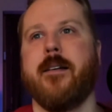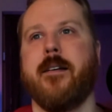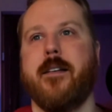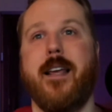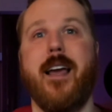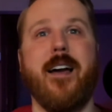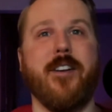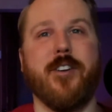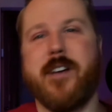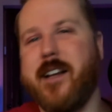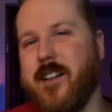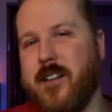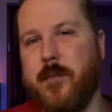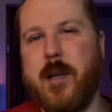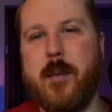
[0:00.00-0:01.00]
Yeah, you're
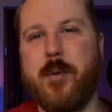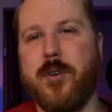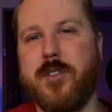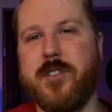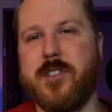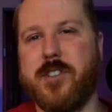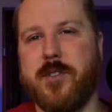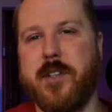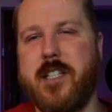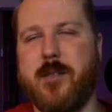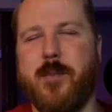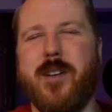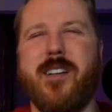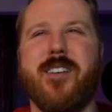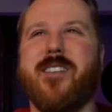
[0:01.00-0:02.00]
killing people in the streets,
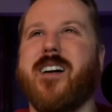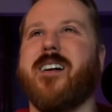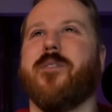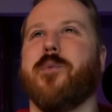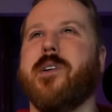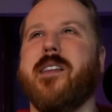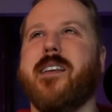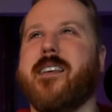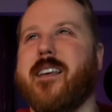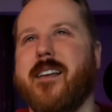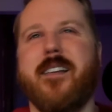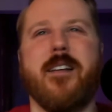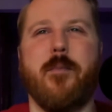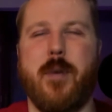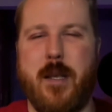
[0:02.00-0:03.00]
but you're not really
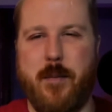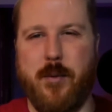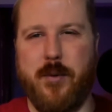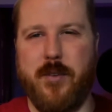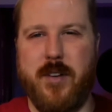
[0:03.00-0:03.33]
killing people.